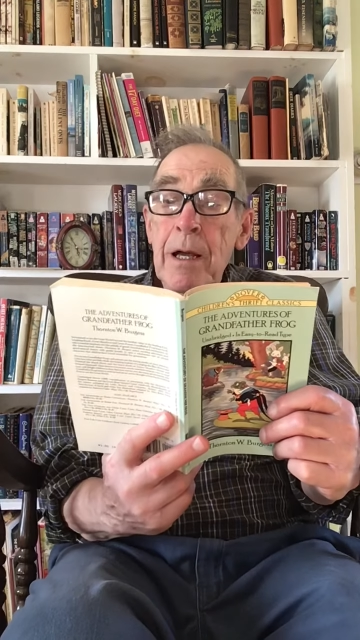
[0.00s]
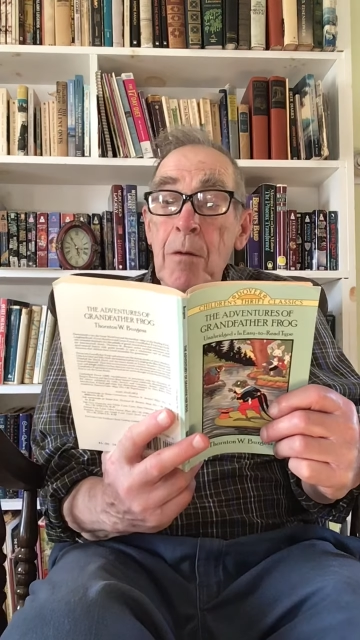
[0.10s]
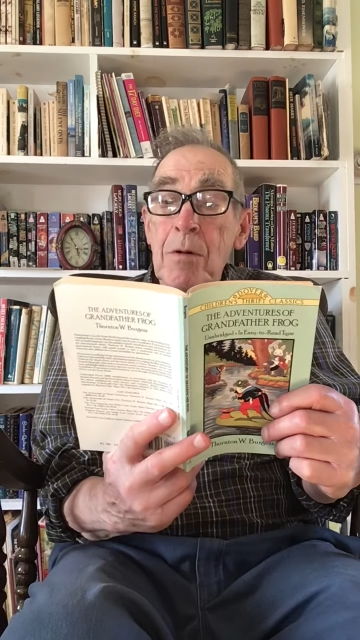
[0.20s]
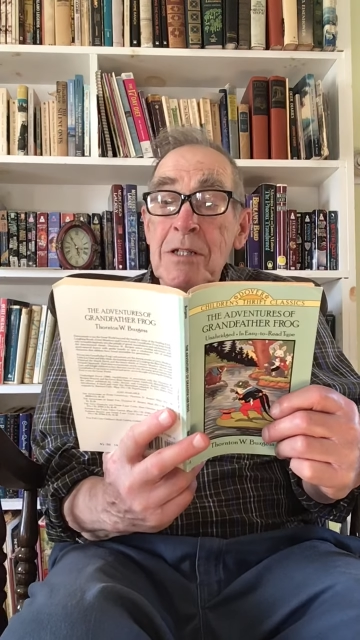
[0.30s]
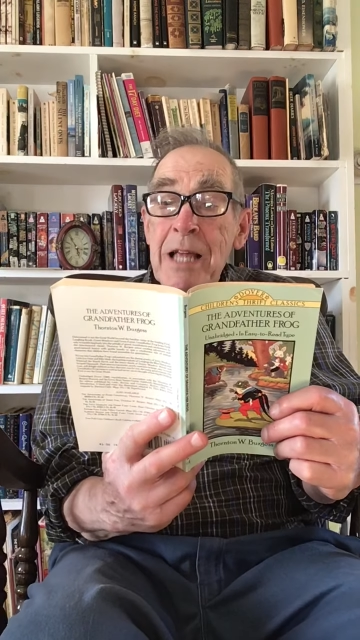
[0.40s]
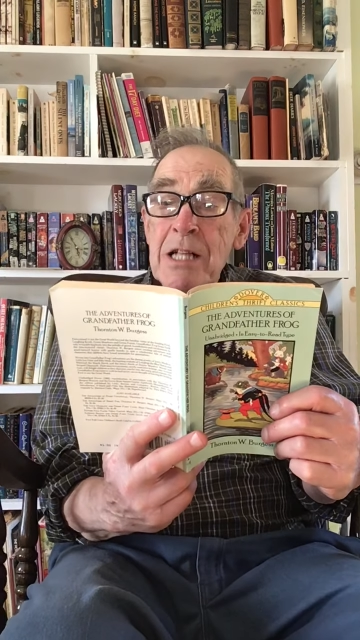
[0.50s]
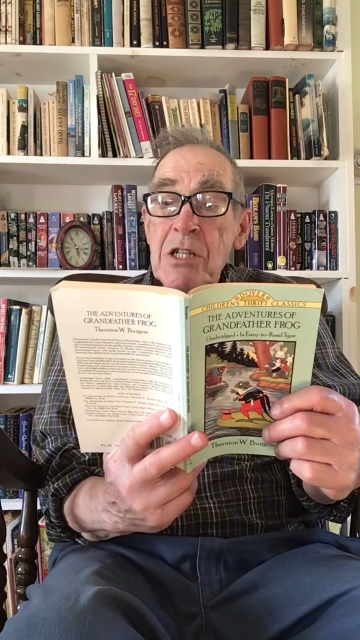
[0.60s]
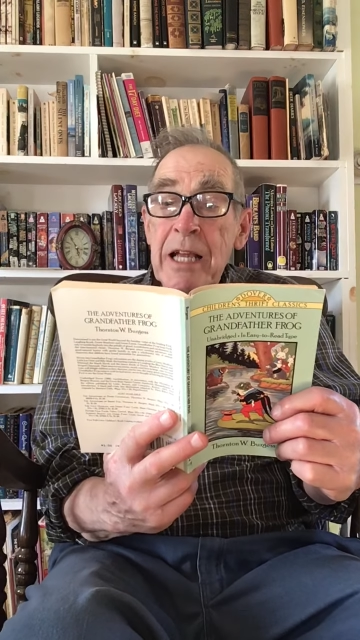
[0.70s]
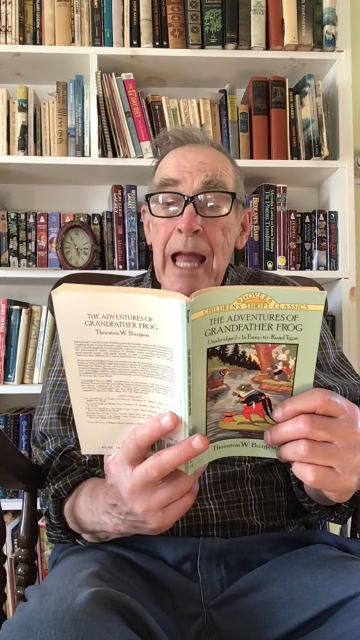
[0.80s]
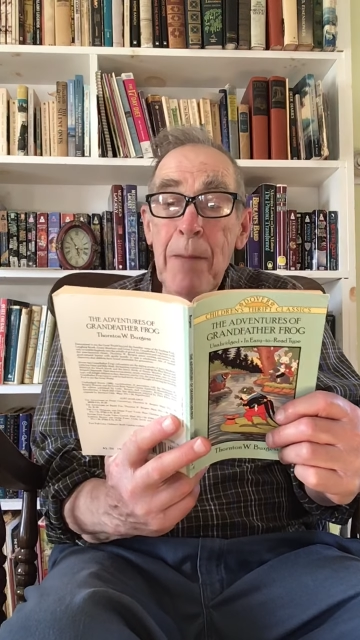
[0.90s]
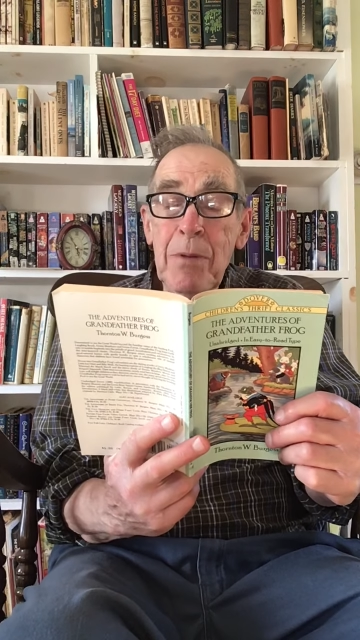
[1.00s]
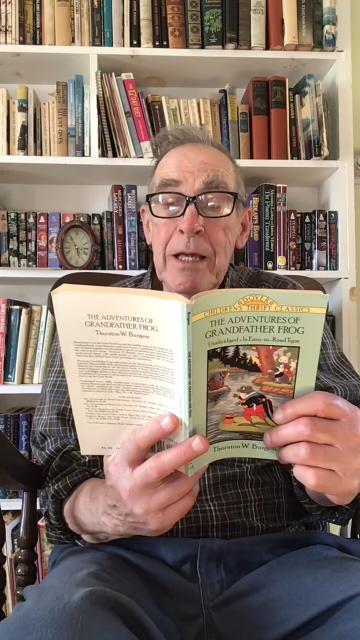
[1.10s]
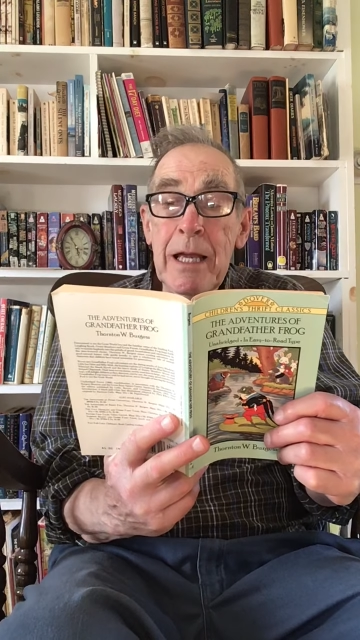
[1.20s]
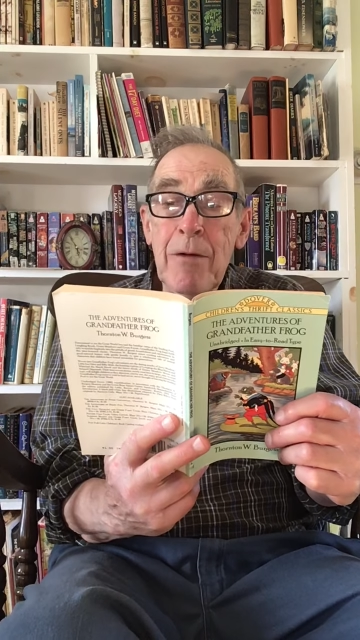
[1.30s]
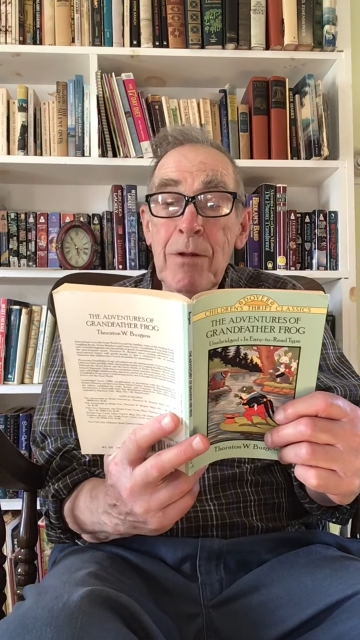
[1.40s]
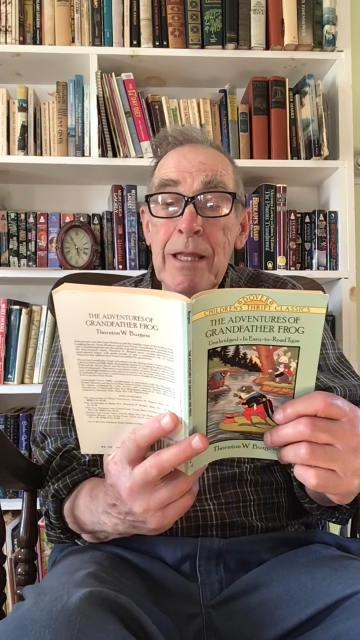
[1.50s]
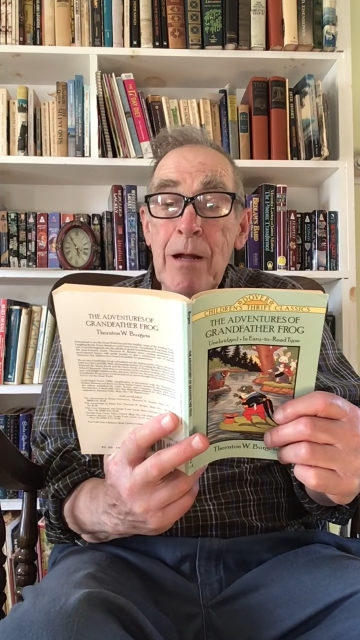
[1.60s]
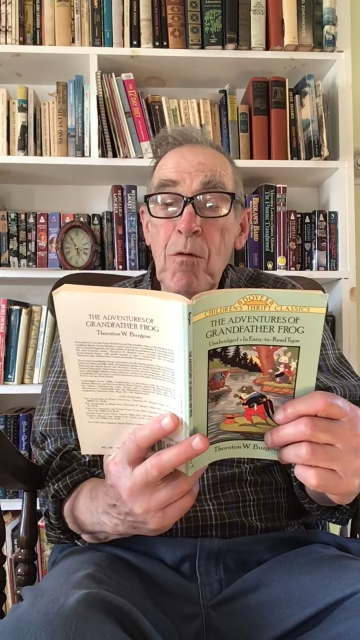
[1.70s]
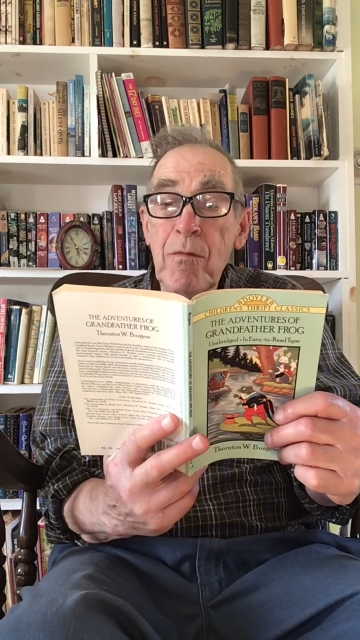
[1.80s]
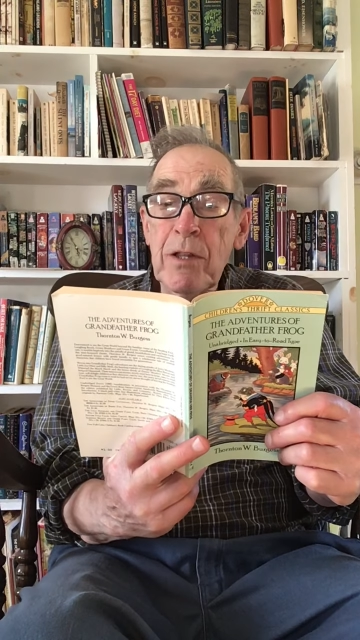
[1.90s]
were dancing happily here and there
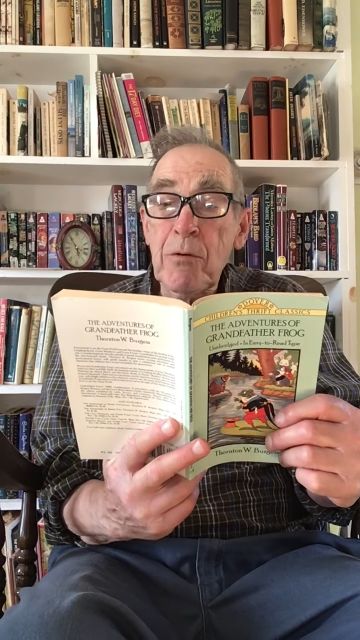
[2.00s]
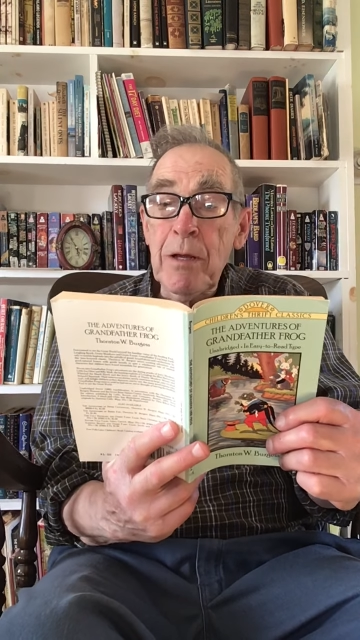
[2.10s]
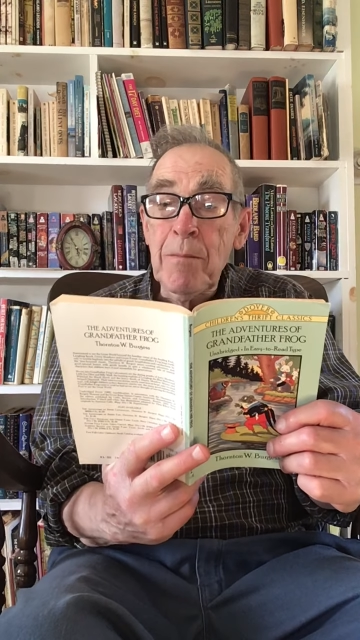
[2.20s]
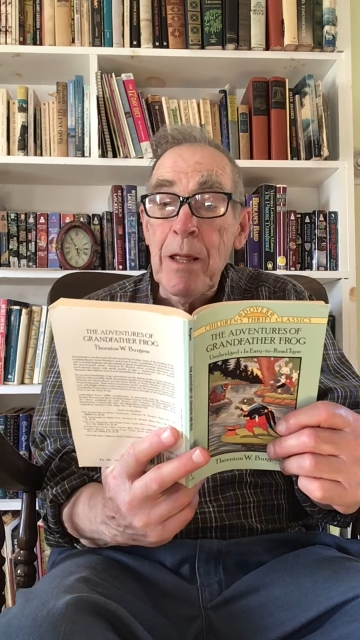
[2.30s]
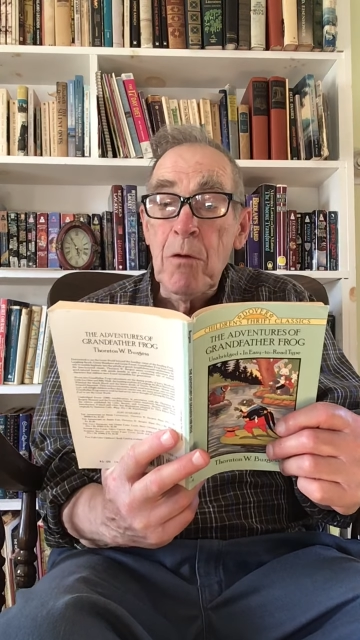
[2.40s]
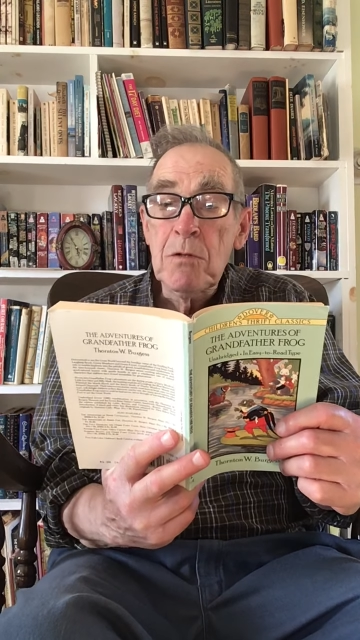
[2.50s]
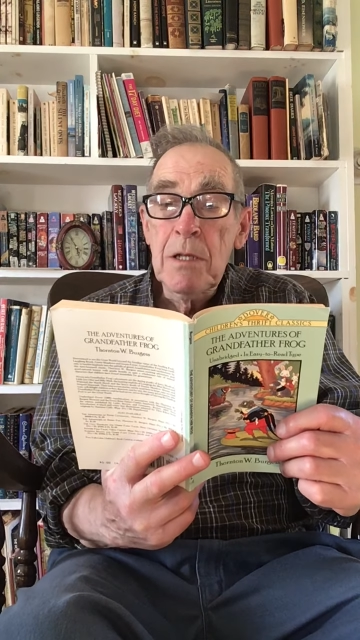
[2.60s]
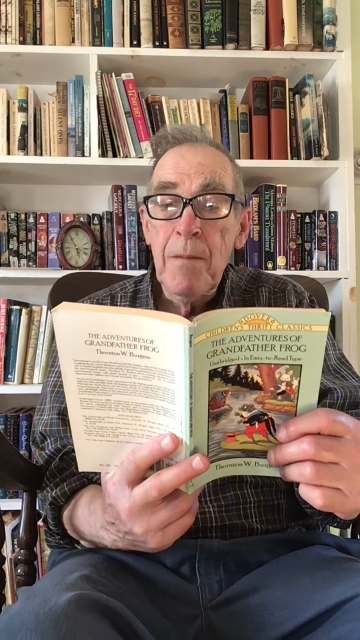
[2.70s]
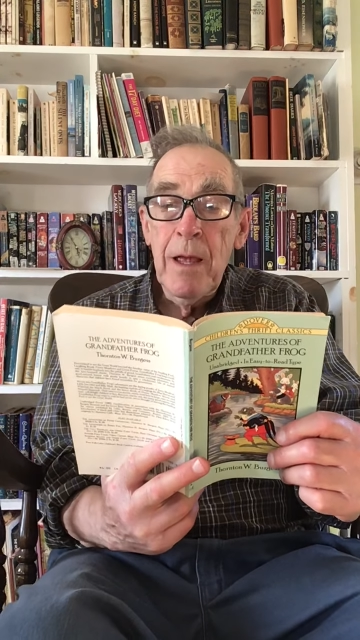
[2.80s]
over the green meadows,